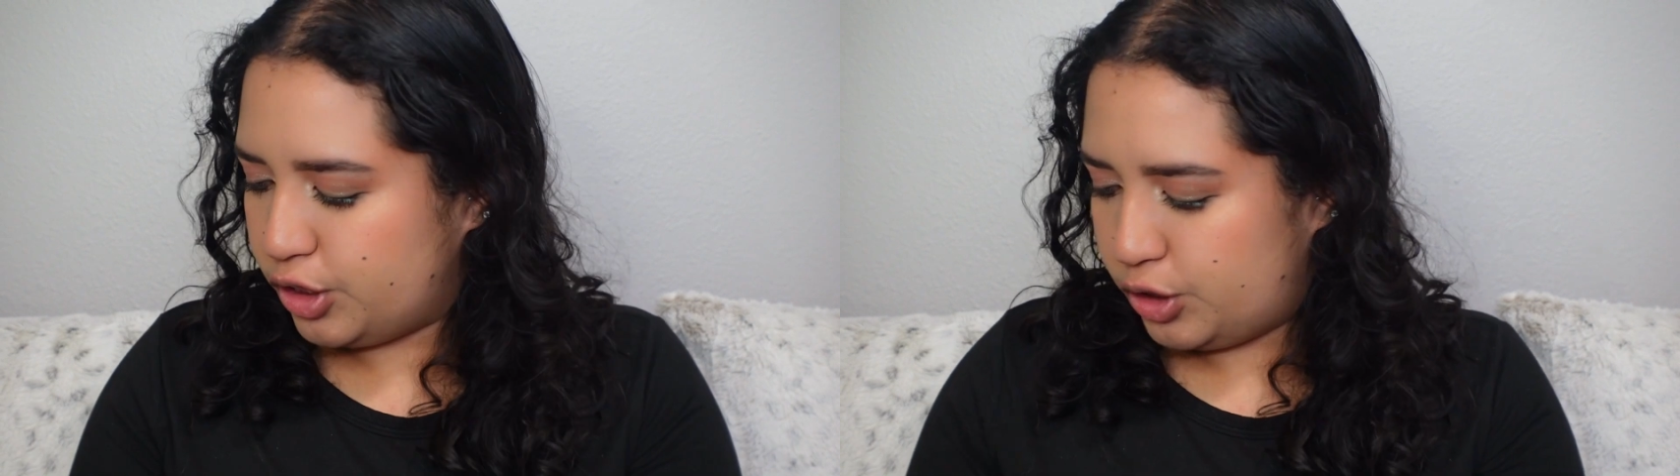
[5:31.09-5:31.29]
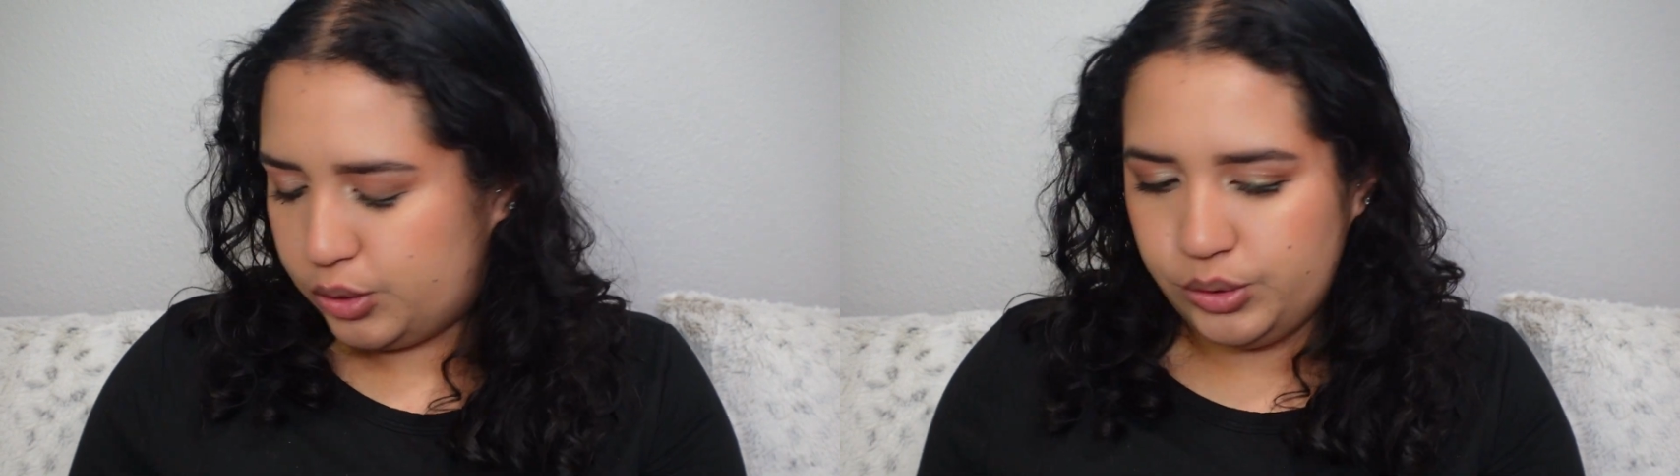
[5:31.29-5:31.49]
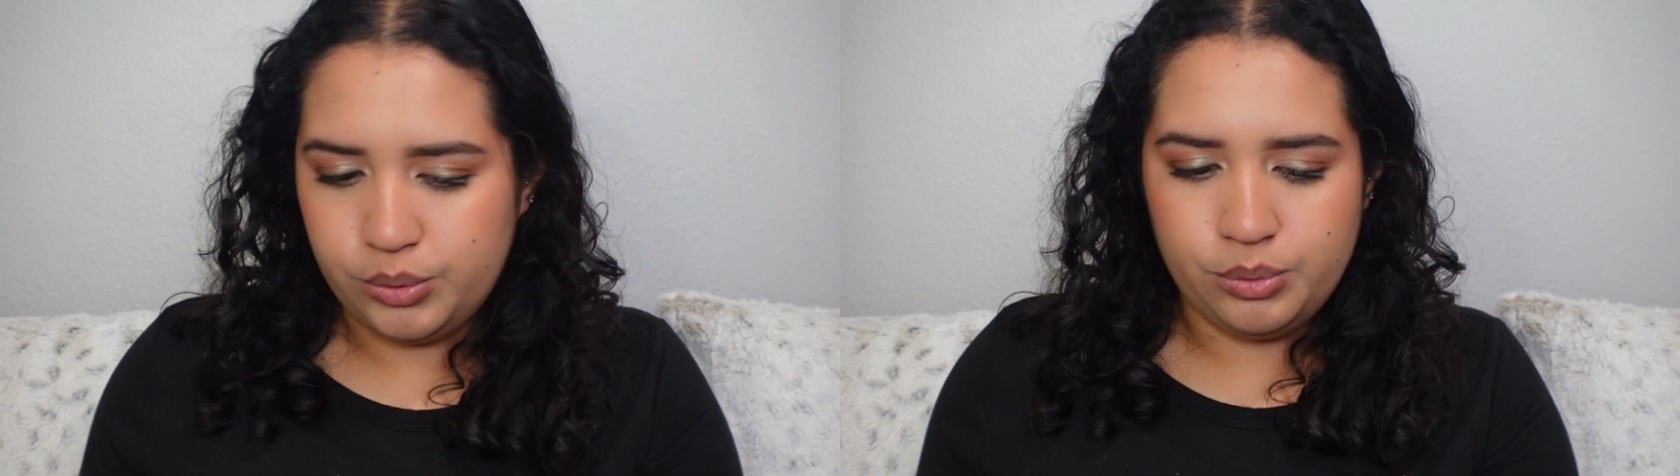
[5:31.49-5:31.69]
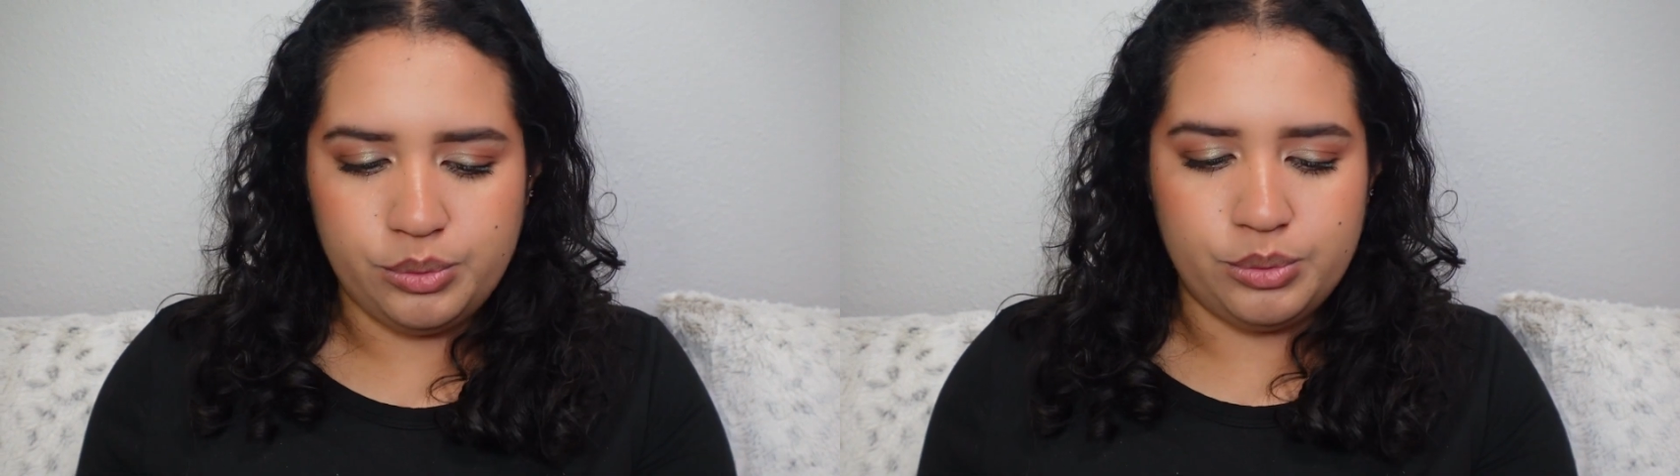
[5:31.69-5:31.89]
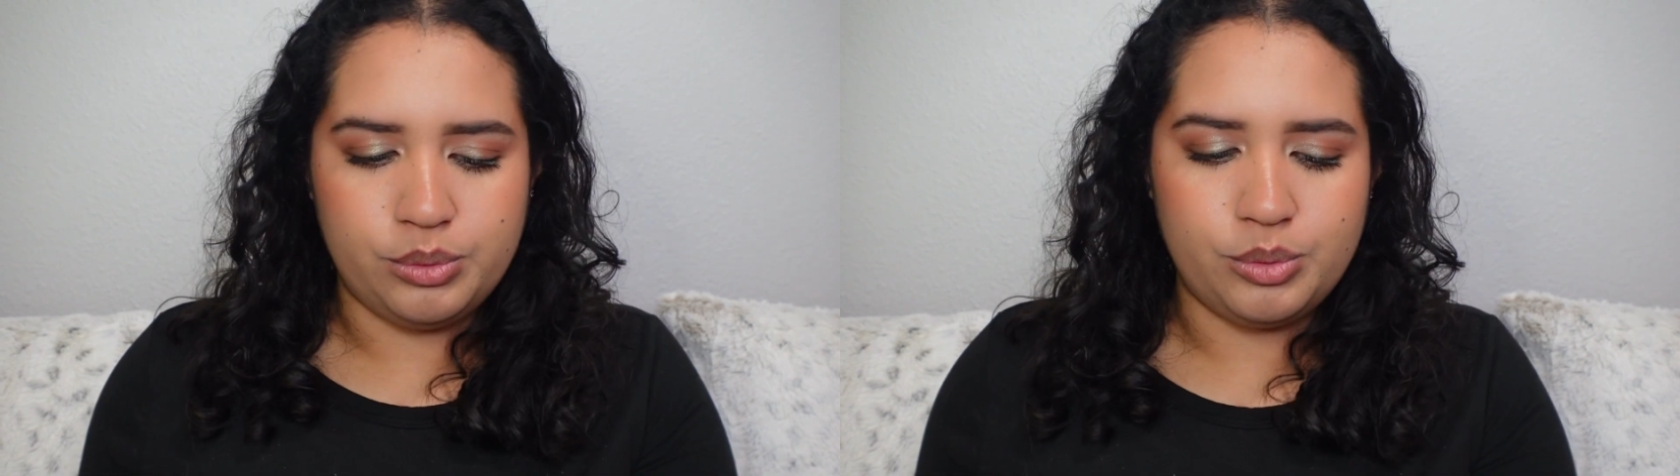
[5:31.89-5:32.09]

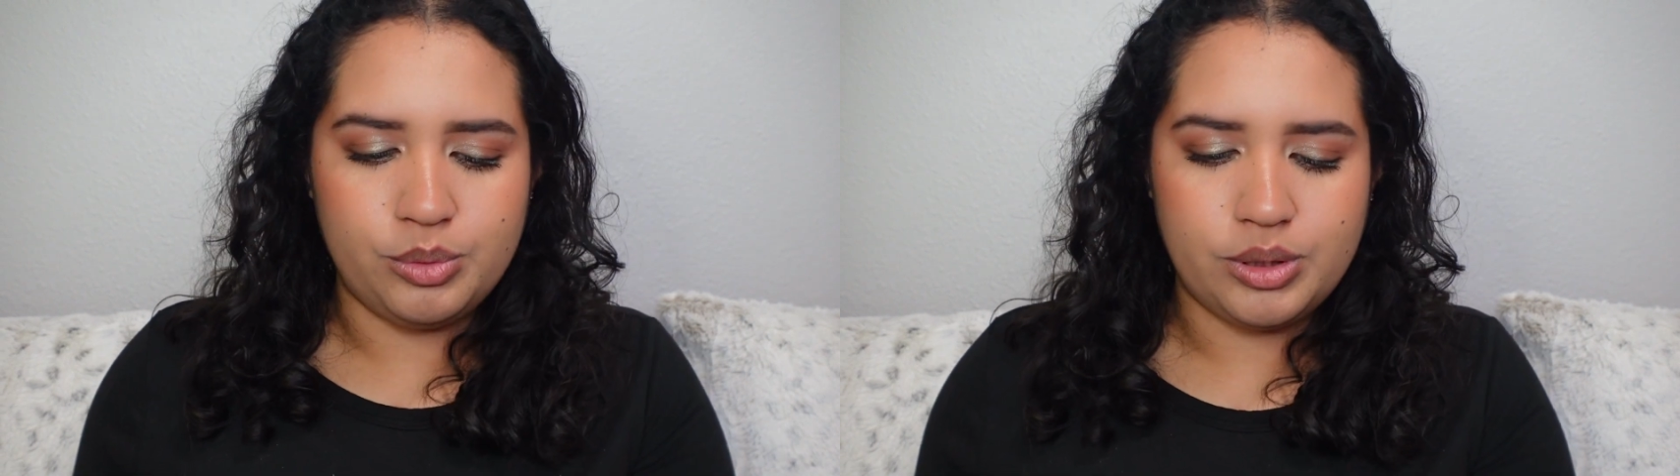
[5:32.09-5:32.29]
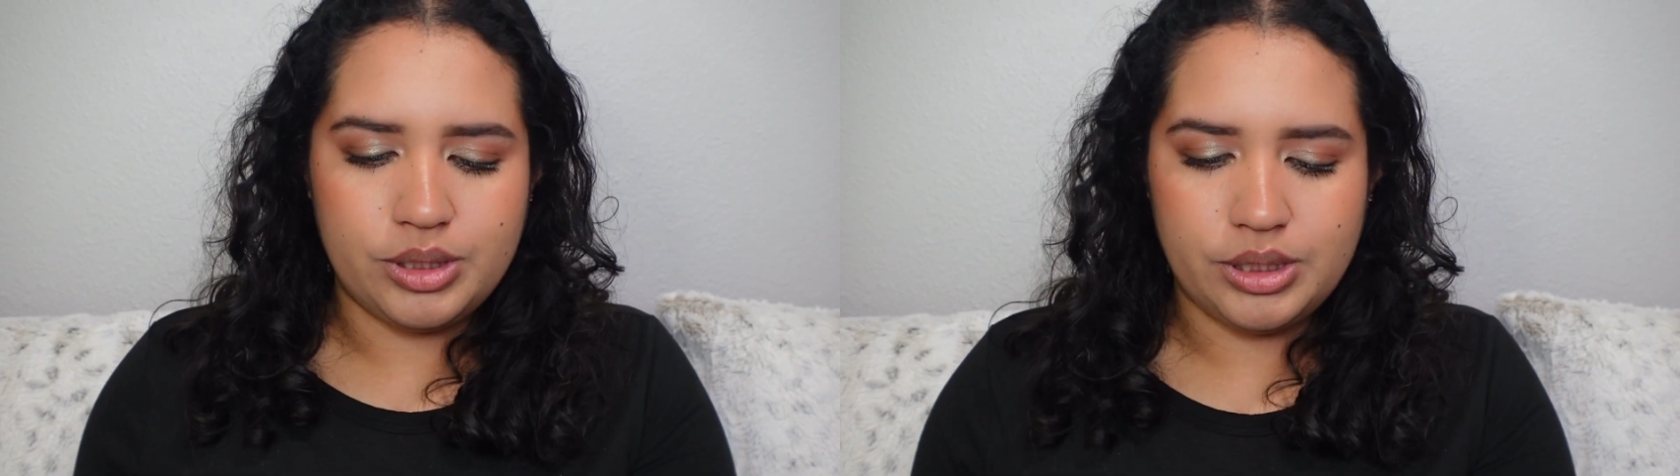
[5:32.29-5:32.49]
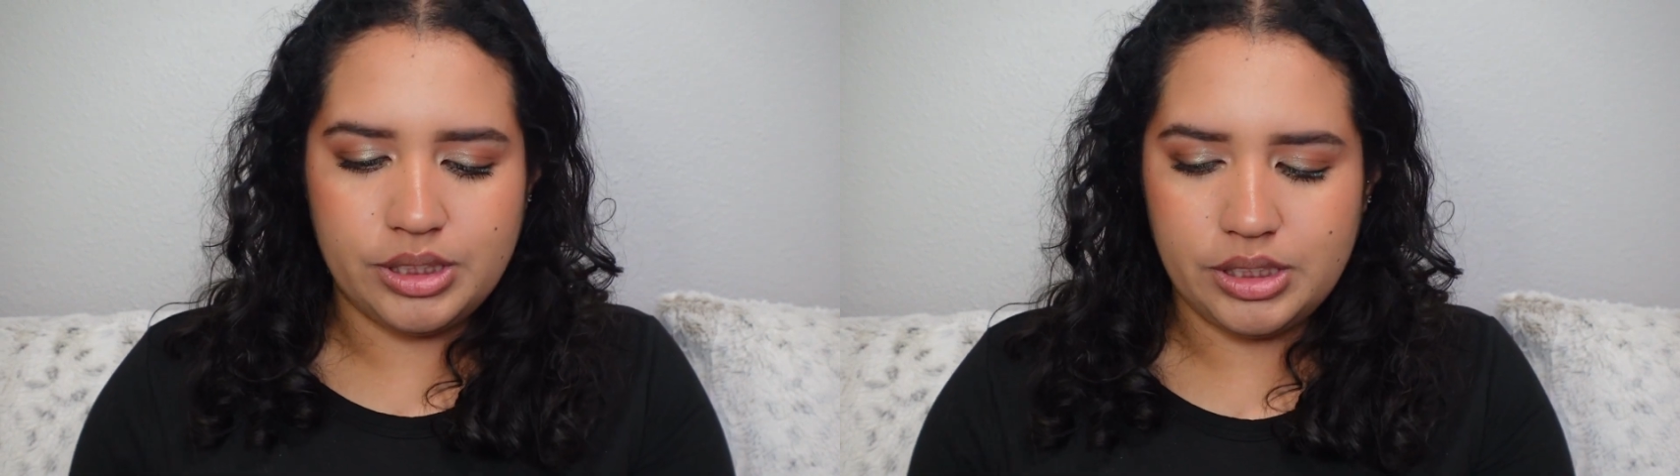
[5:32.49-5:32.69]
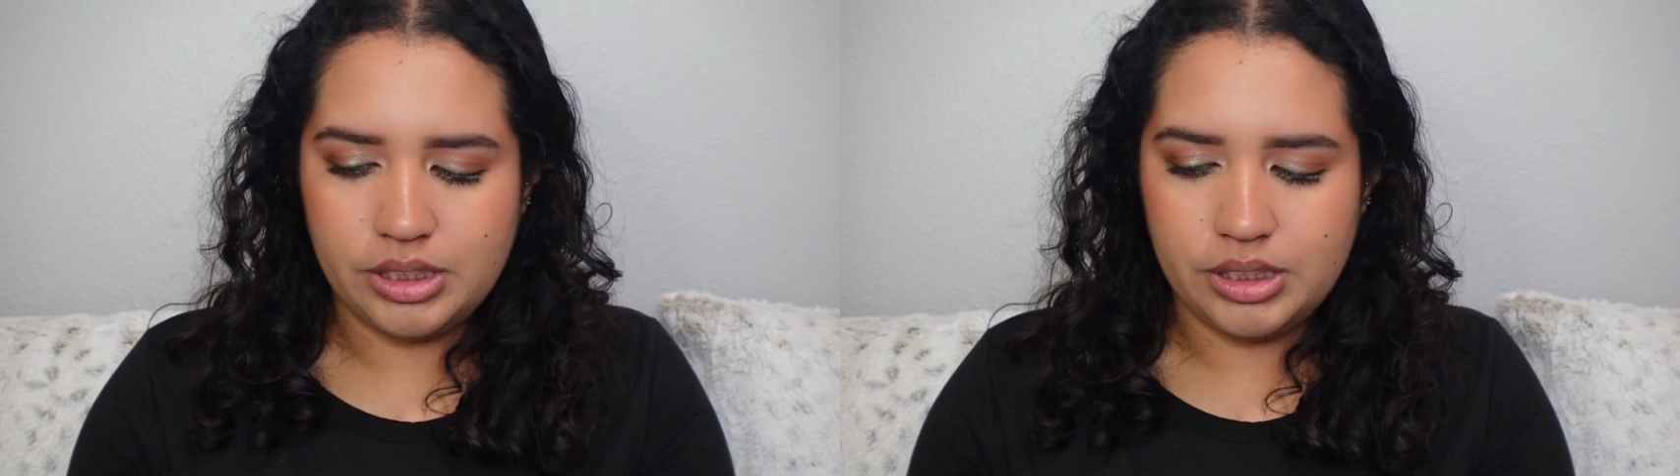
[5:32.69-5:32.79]
cute.